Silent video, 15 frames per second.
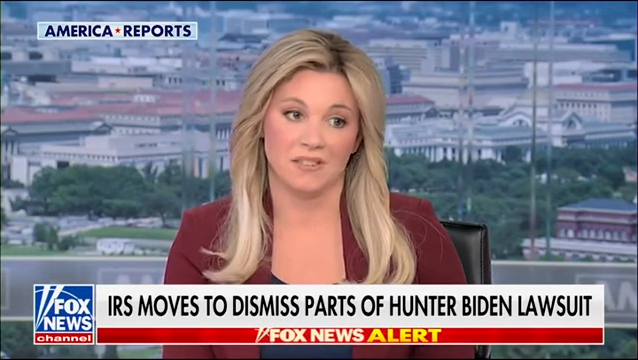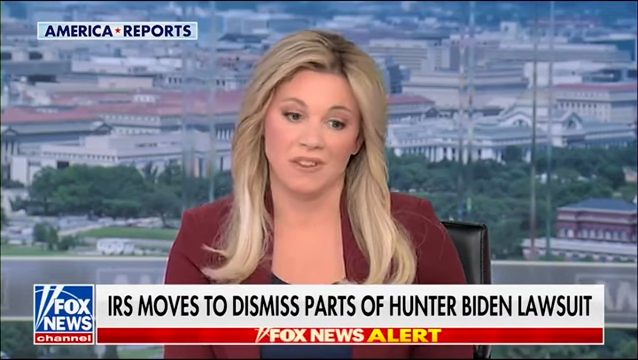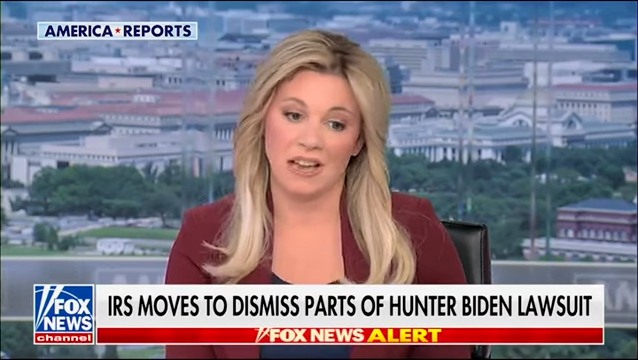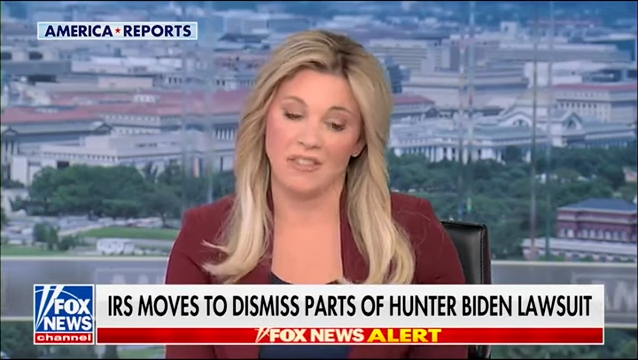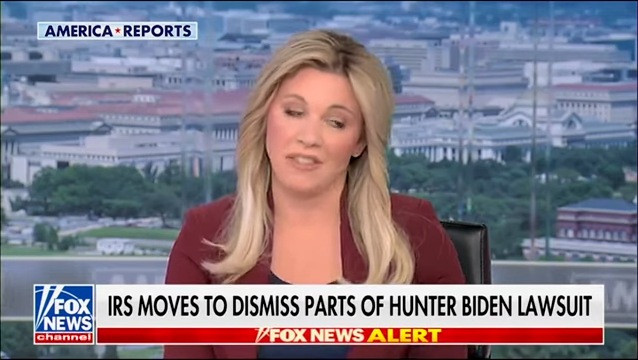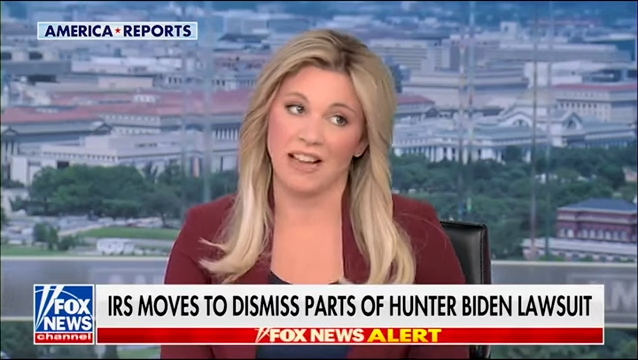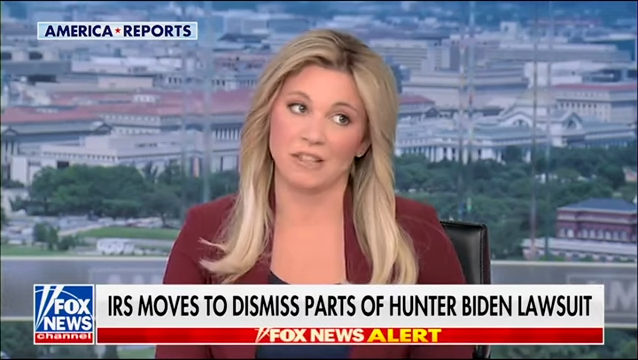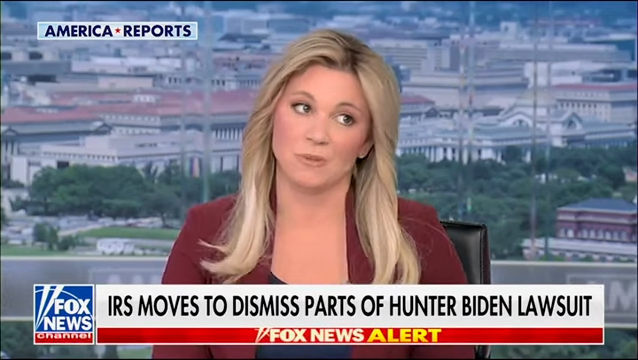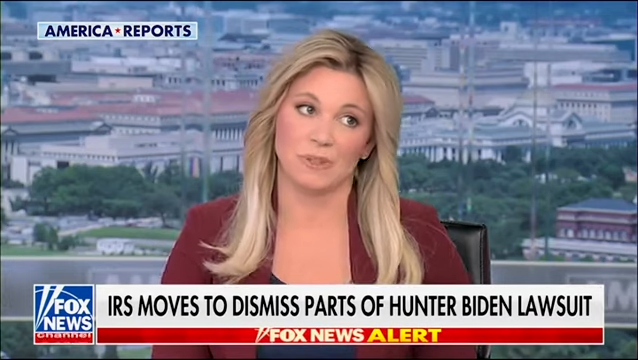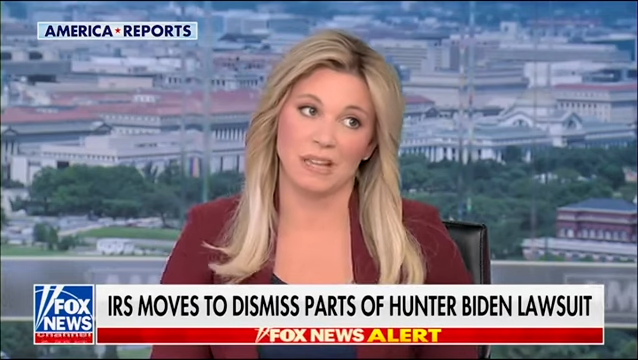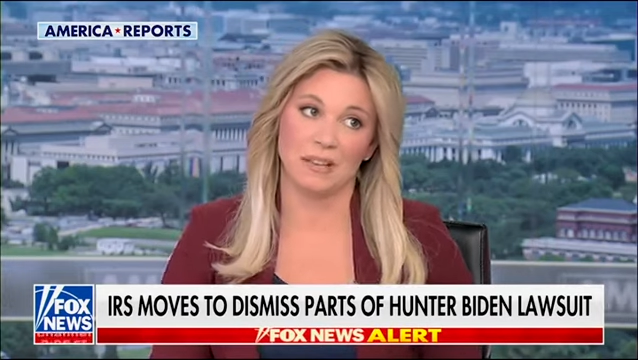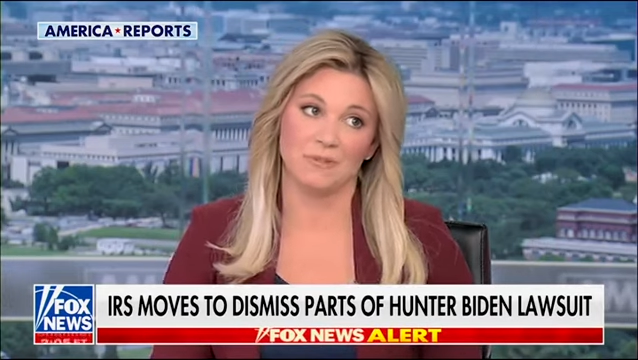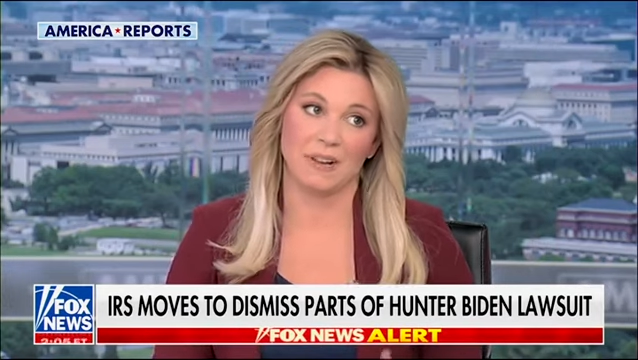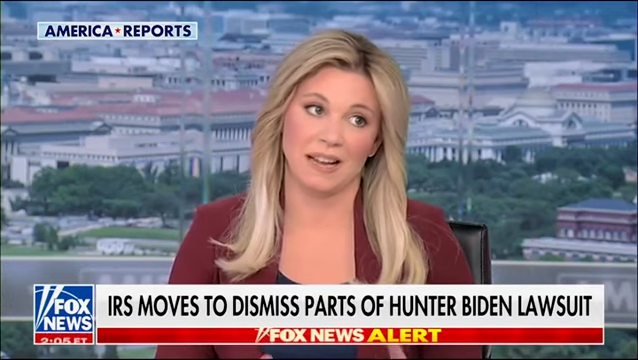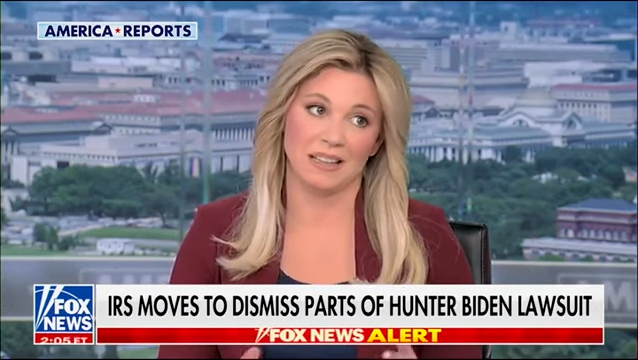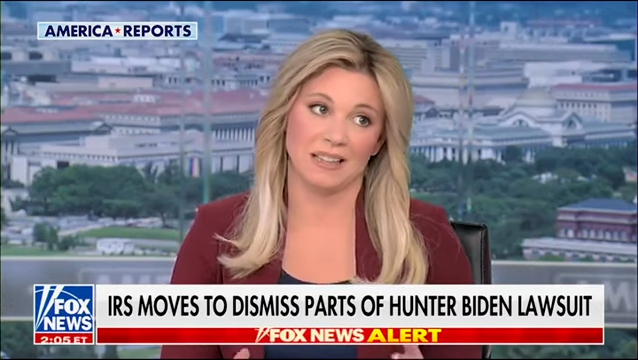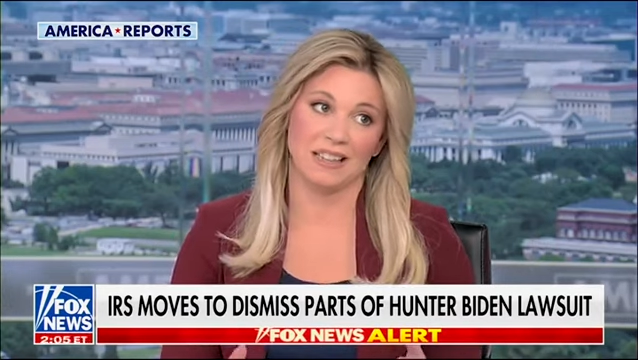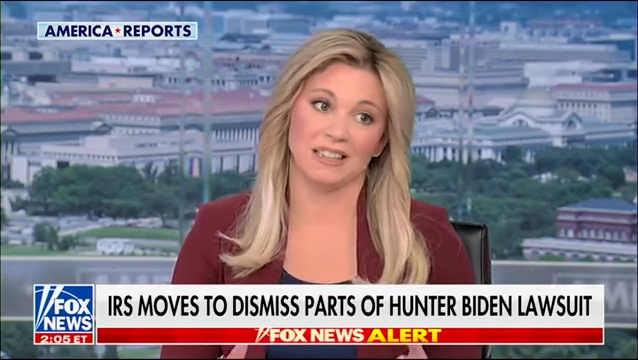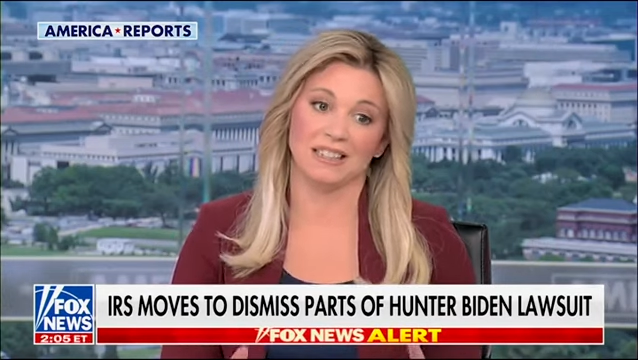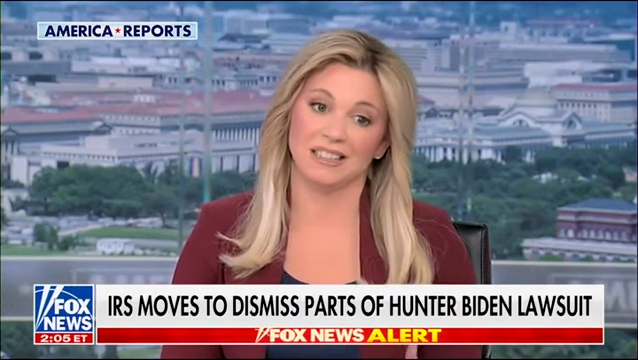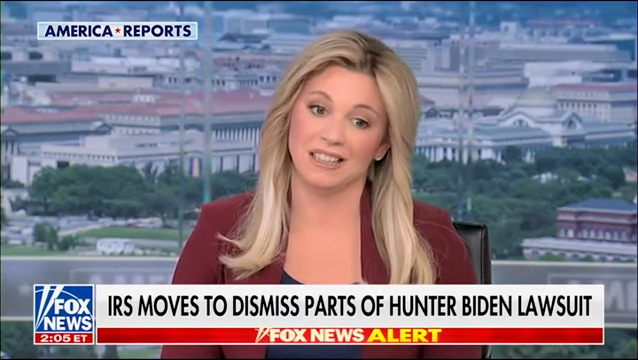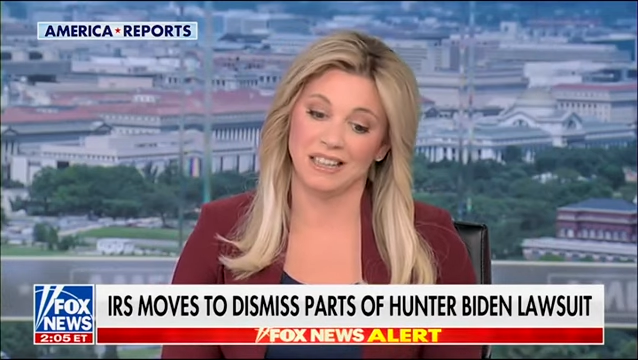And that's what that
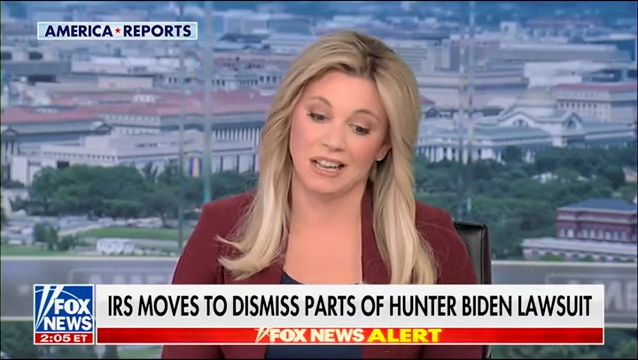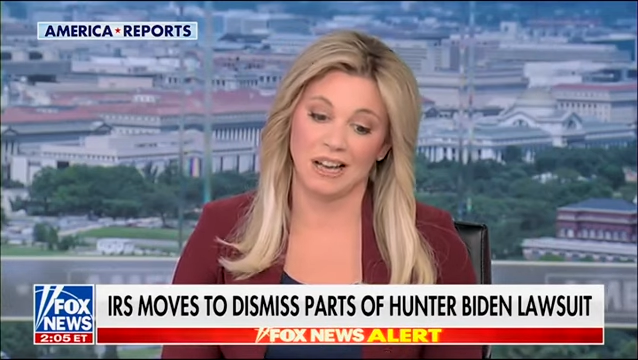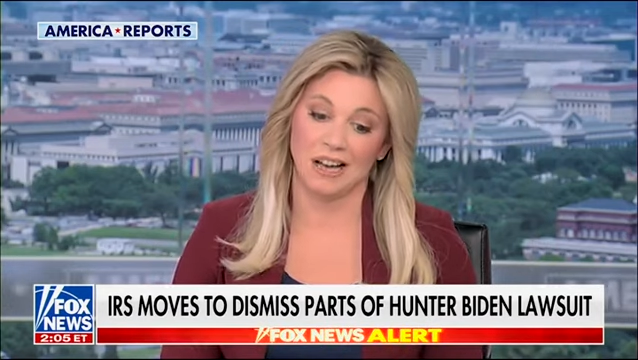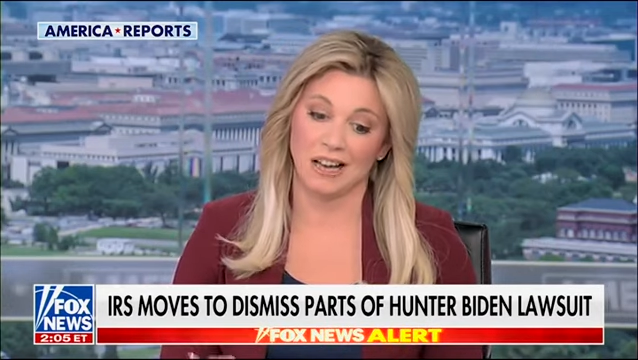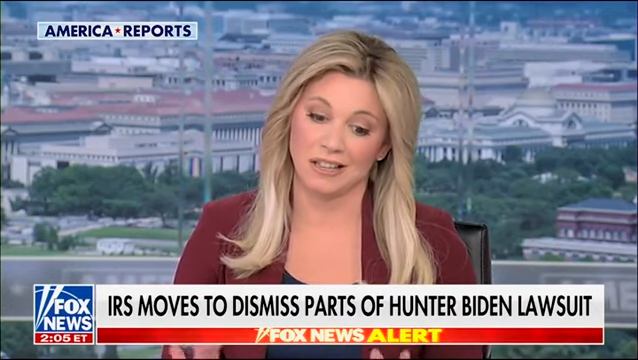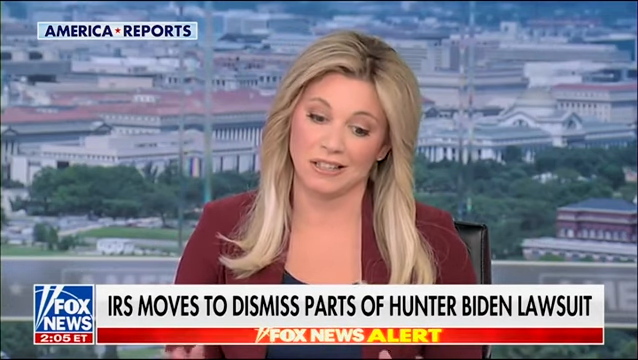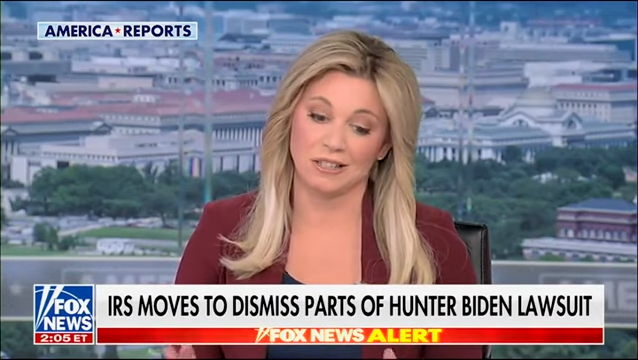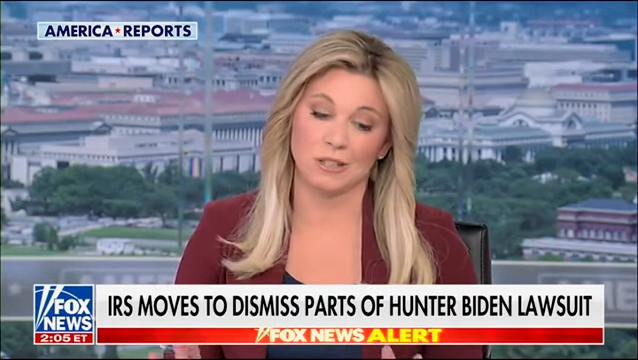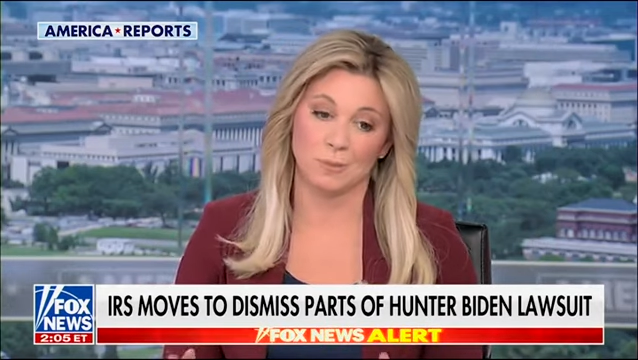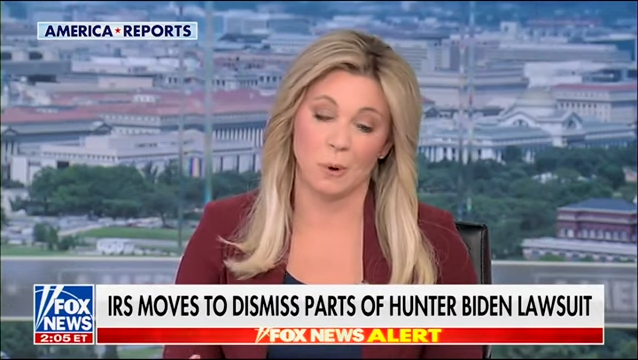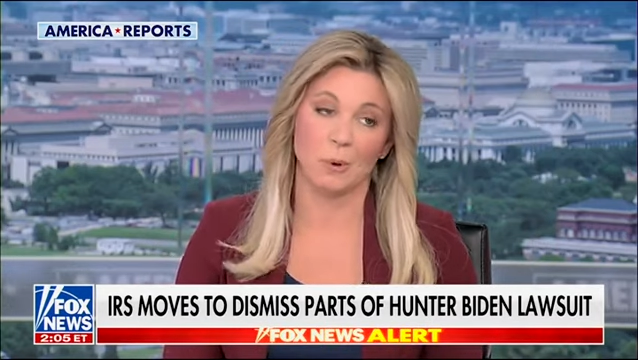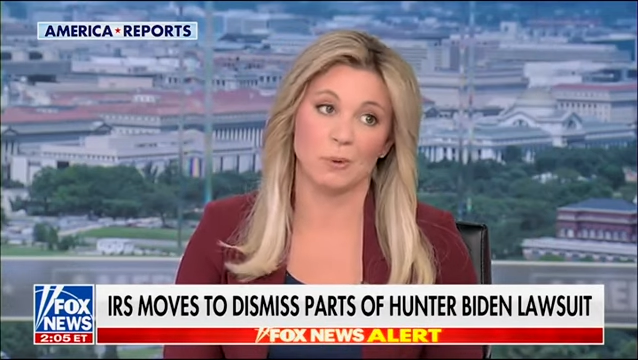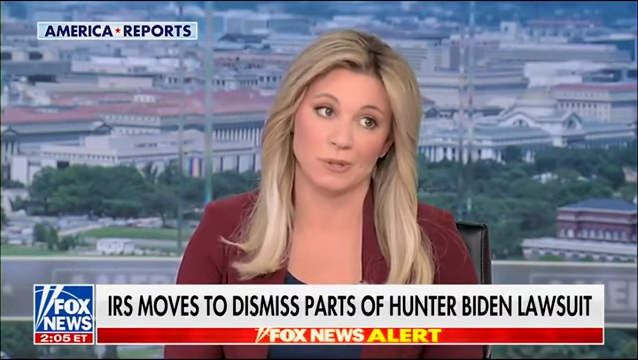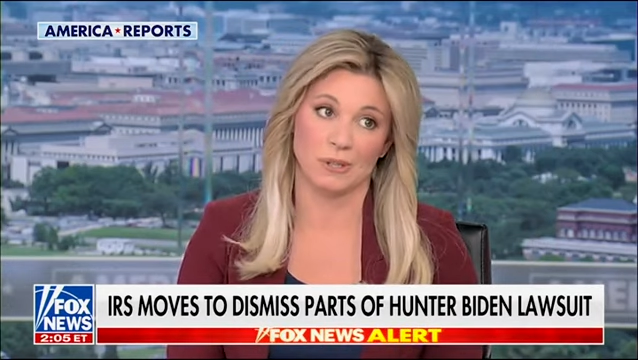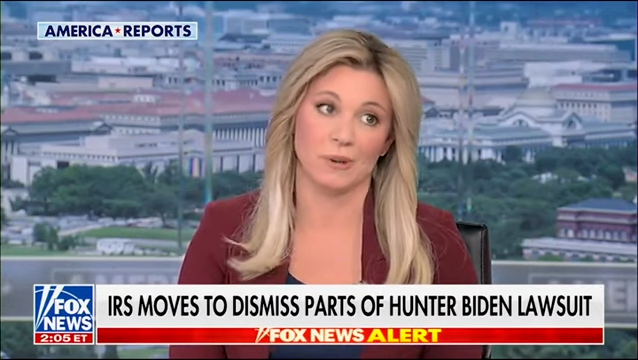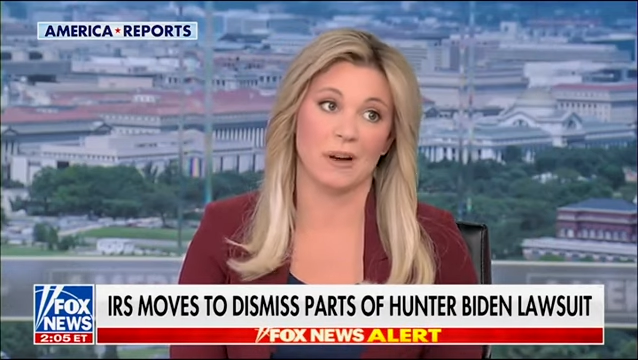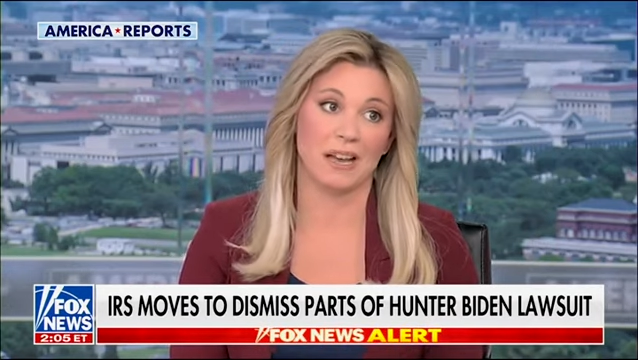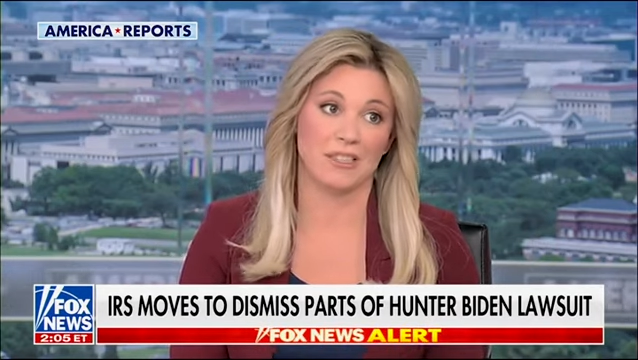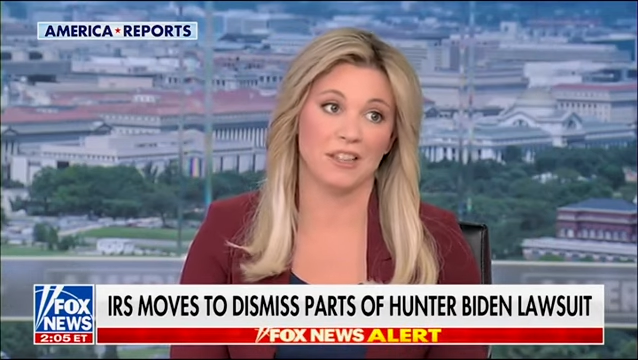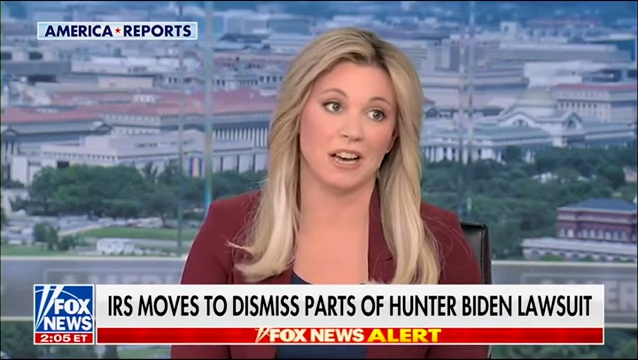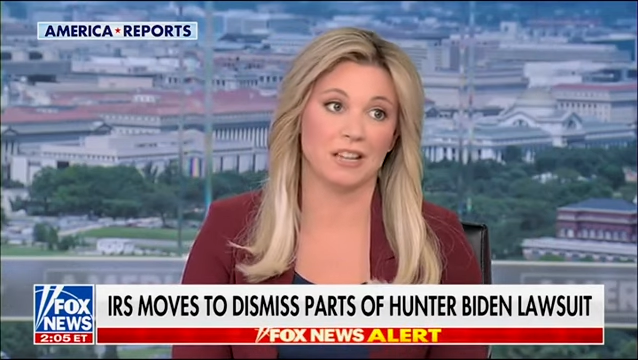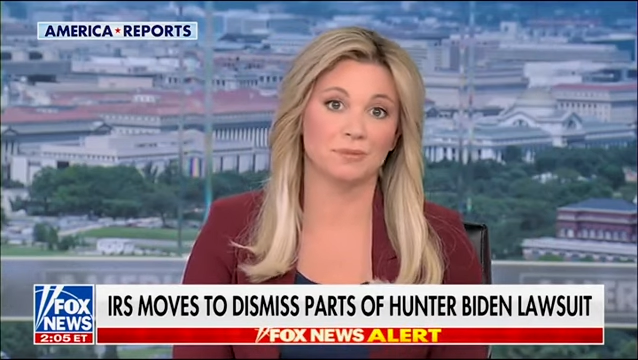filing spoke to, I
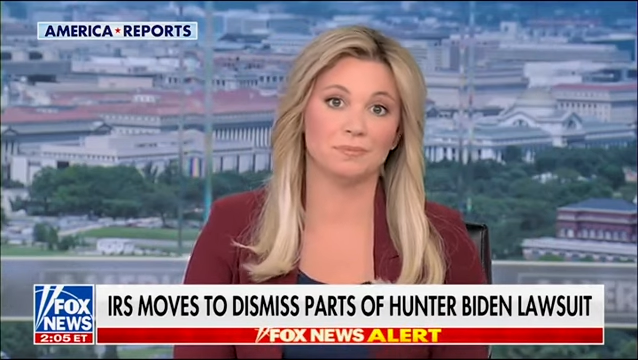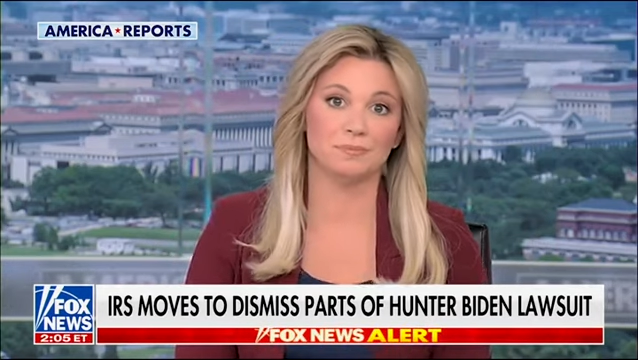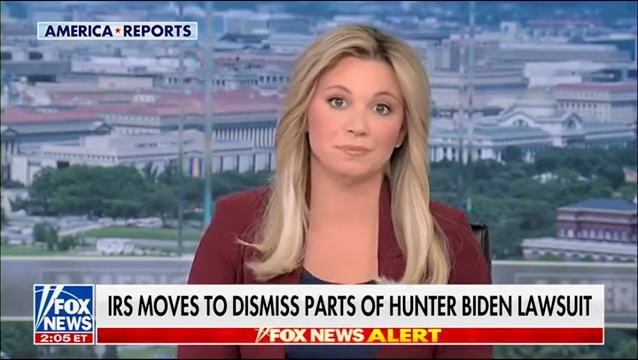thought.